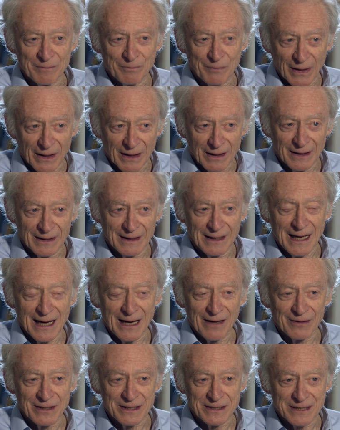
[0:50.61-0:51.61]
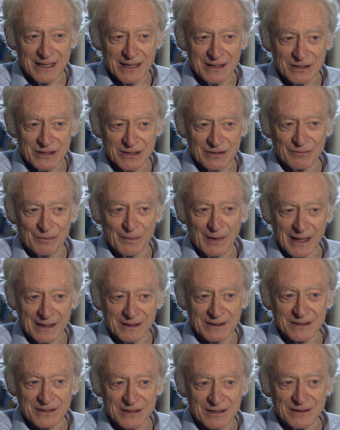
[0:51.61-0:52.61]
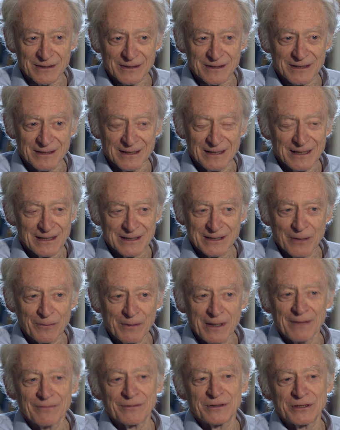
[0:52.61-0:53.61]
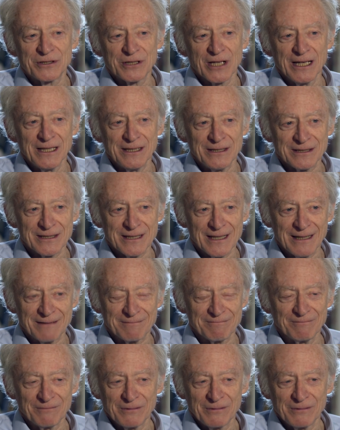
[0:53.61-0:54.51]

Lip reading: by our intensive practices. So we have to change that.